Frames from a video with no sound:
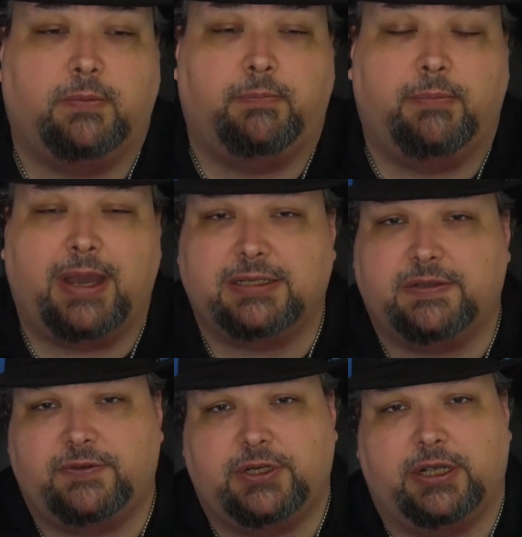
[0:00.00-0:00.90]

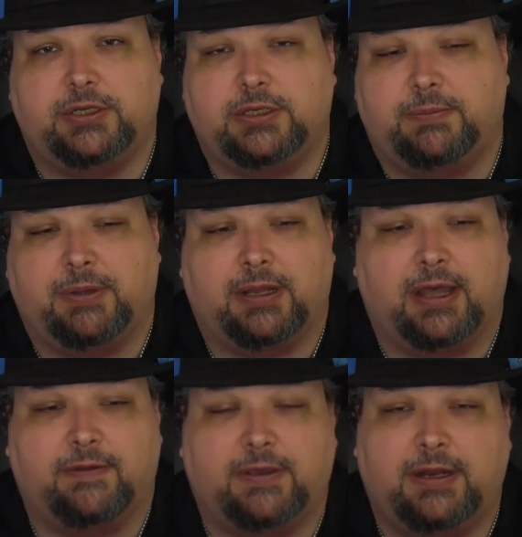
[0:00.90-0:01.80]
massive changes in my
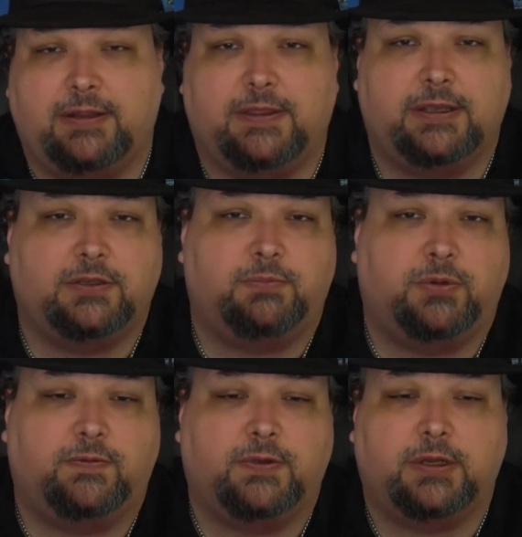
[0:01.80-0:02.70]
life, getting things
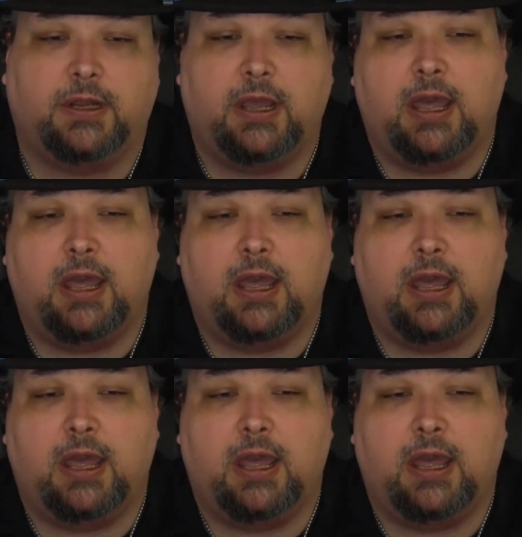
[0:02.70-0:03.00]
moving.